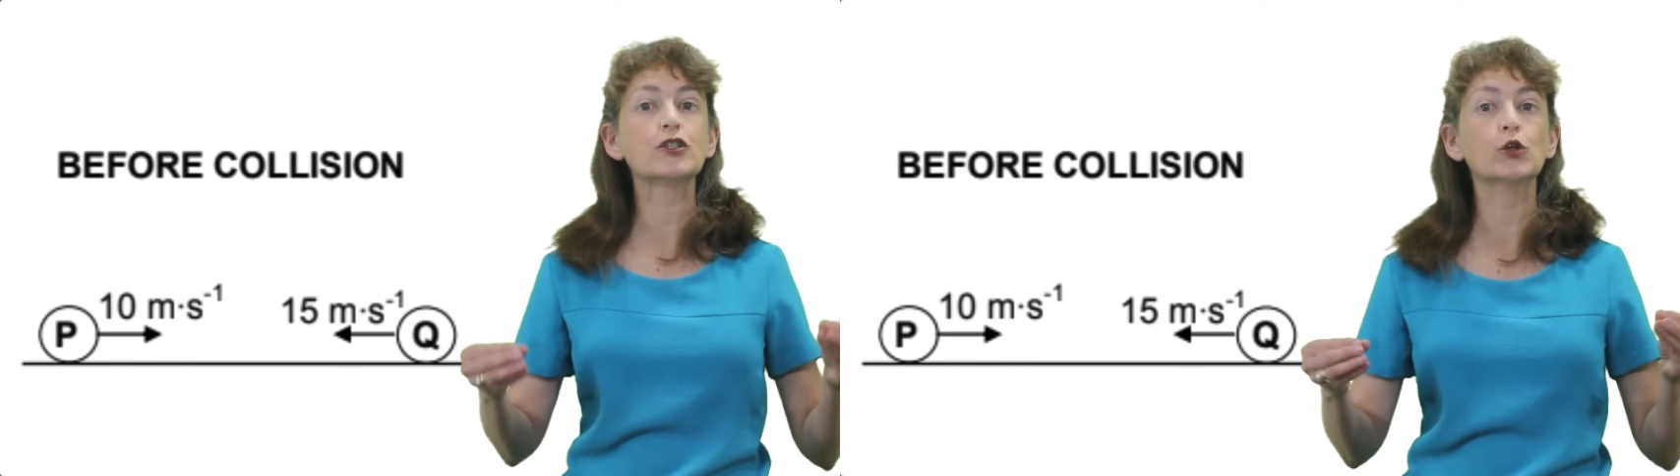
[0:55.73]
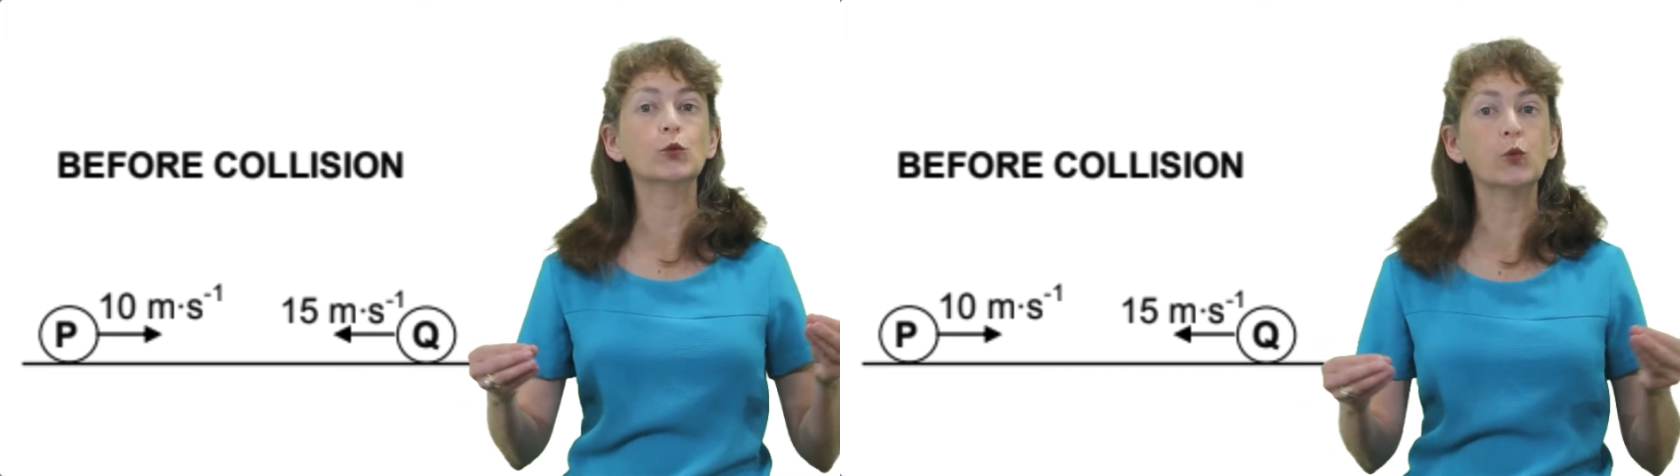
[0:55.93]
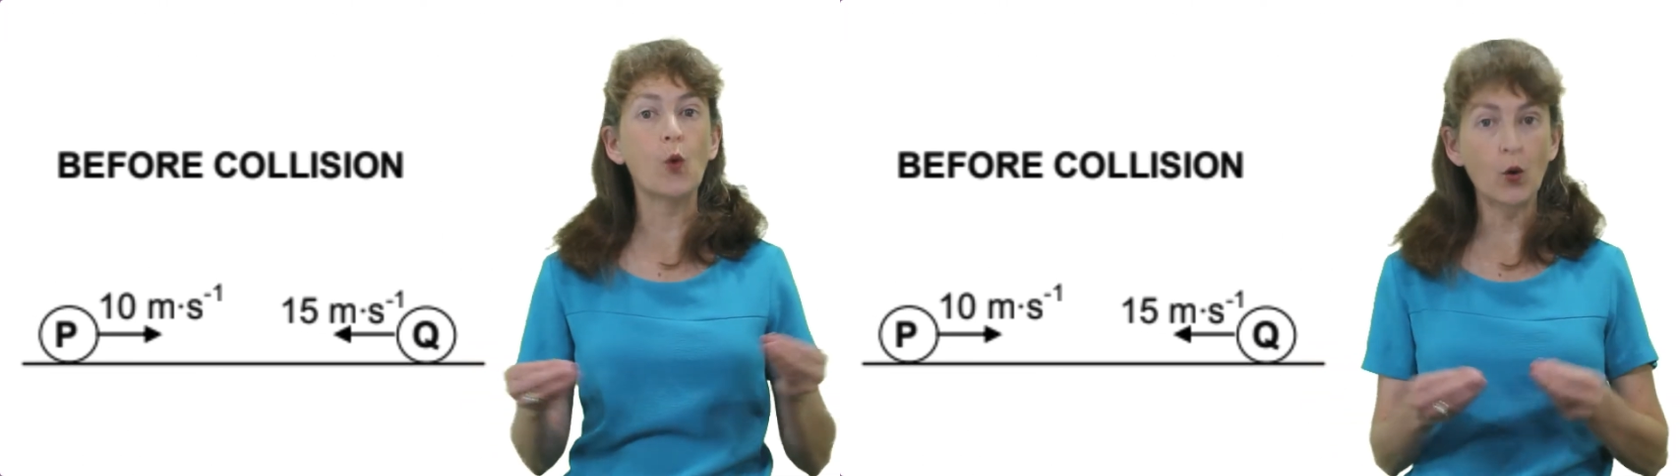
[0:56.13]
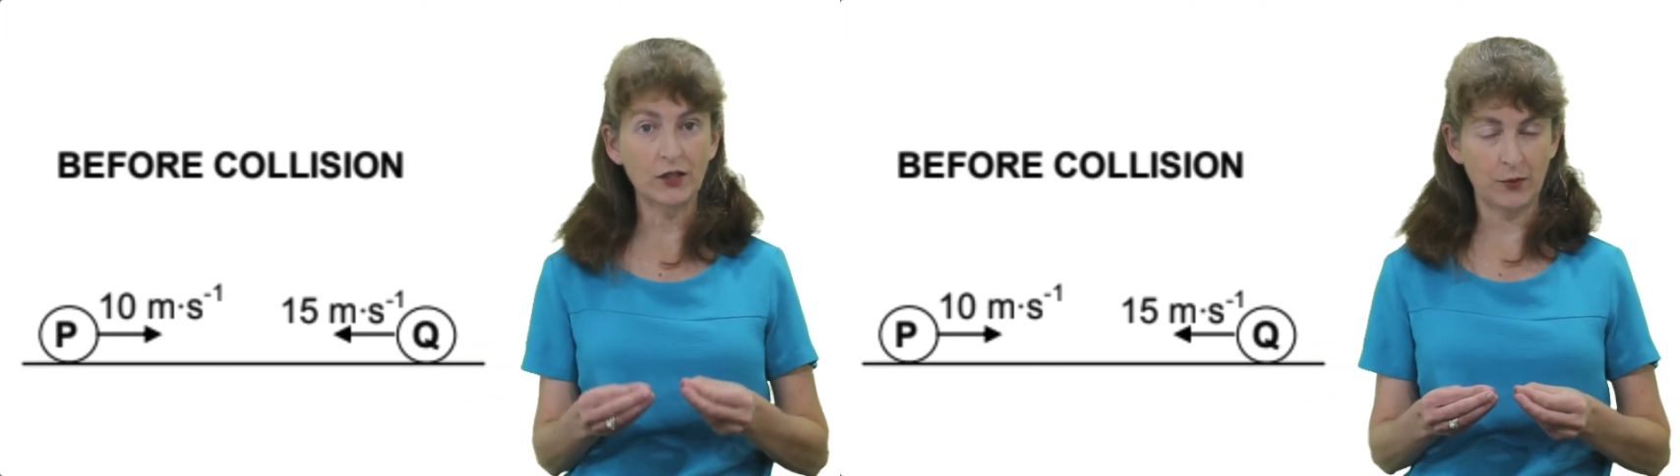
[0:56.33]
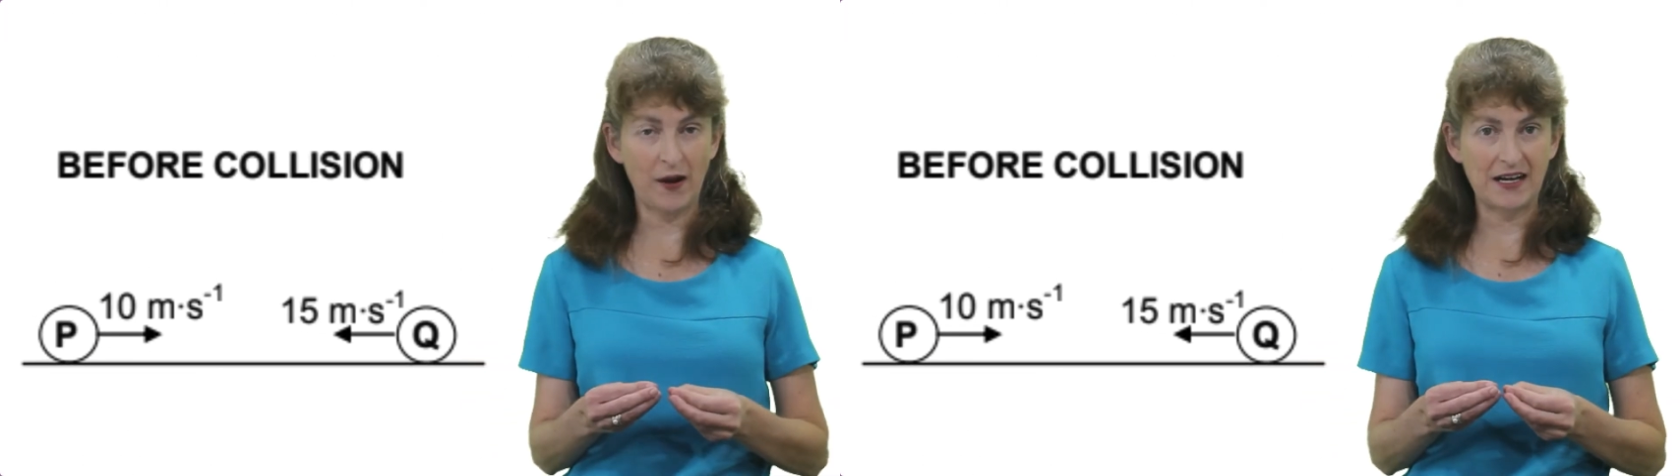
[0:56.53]

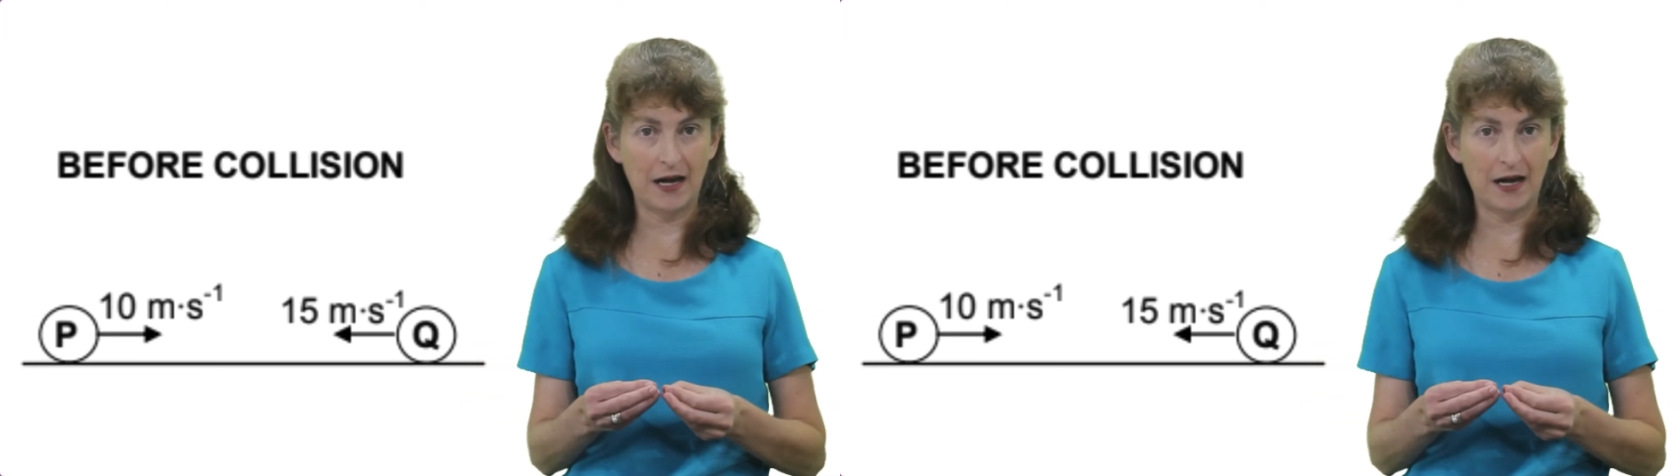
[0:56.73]
towards one